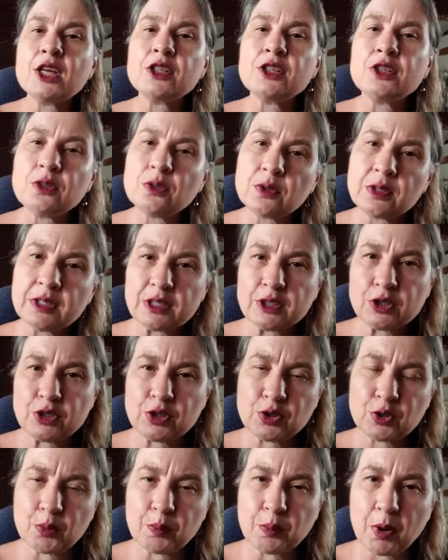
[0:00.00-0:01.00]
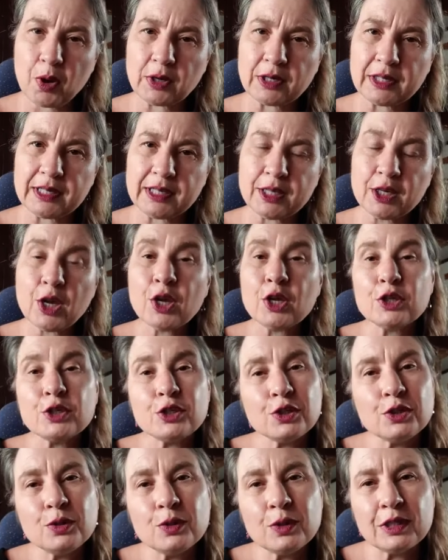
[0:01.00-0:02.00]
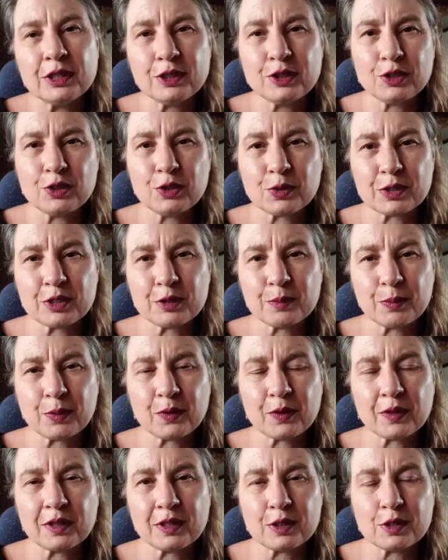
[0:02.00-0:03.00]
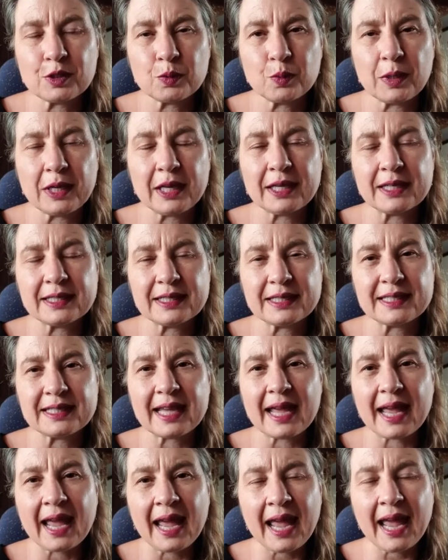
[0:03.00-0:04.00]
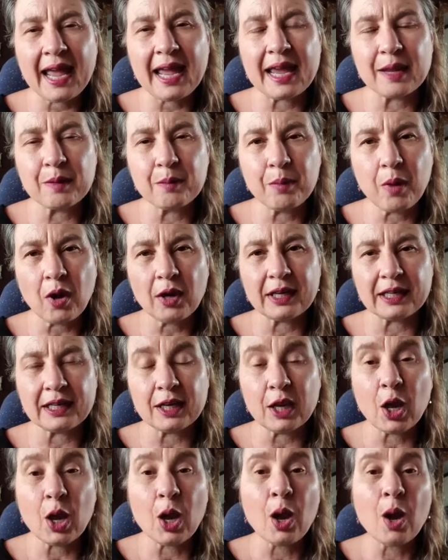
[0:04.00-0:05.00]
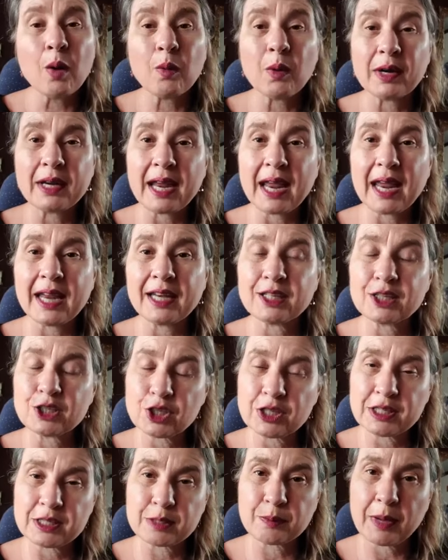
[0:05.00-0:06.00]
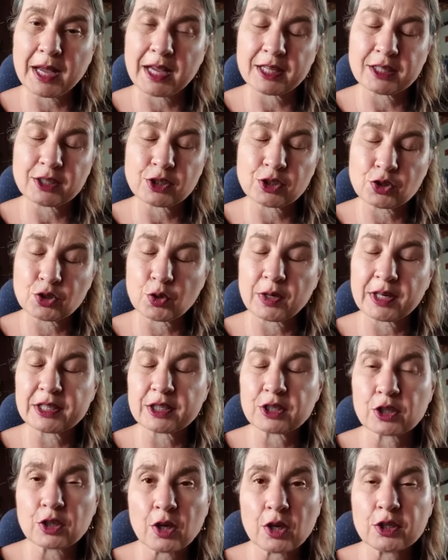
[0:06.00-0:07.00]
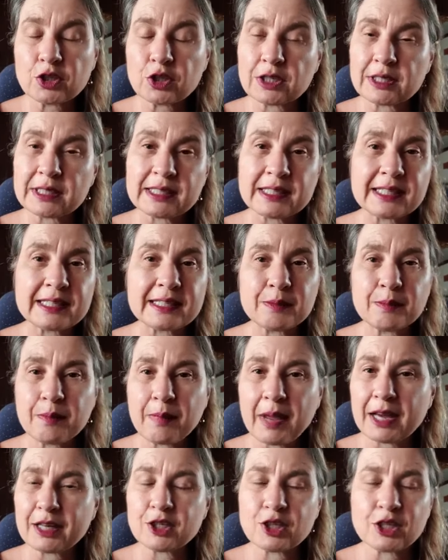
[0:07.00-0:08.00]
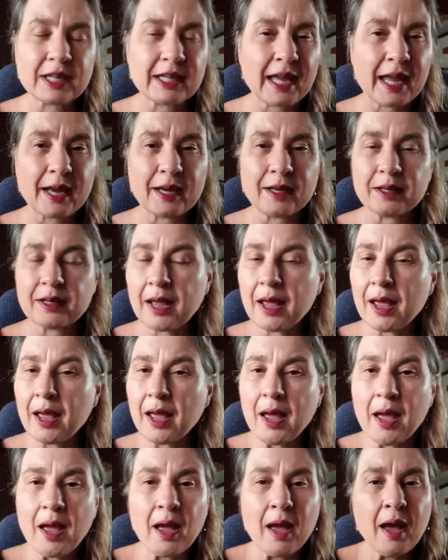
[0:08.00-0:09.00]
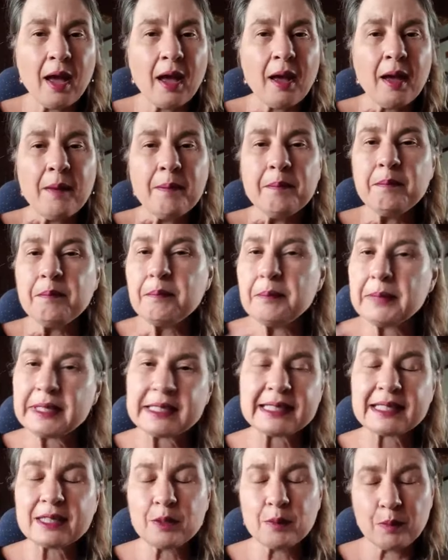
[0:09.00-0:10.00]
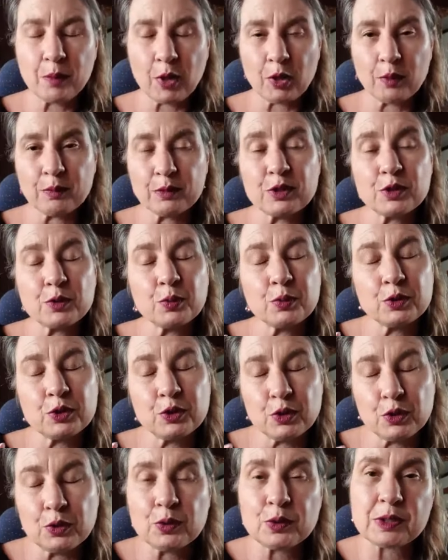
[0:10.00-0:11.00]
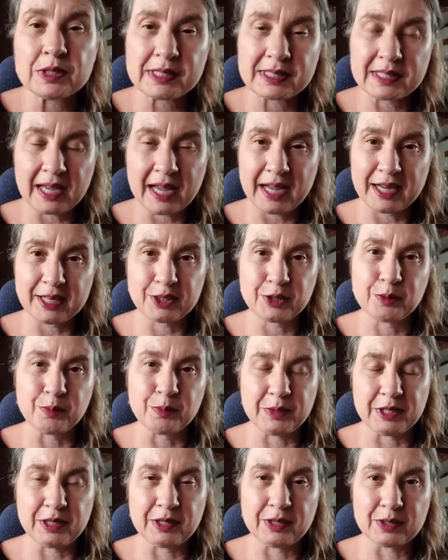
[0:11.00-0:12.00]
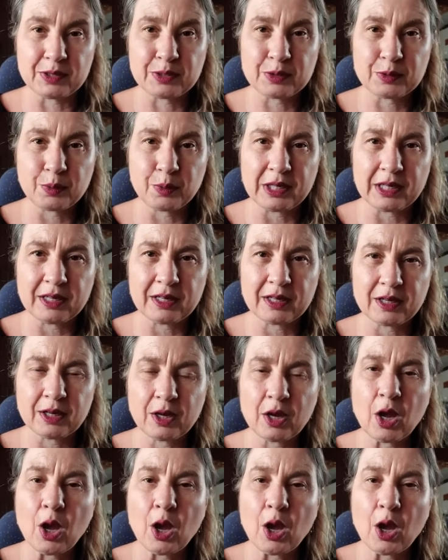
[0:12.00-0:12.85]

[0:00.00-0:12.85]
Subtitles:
Tune into your body, tune into your spirit this week and say, hey, body, what energy, space, choice, consciousness, magic, and mystical moments do you desire to be this week?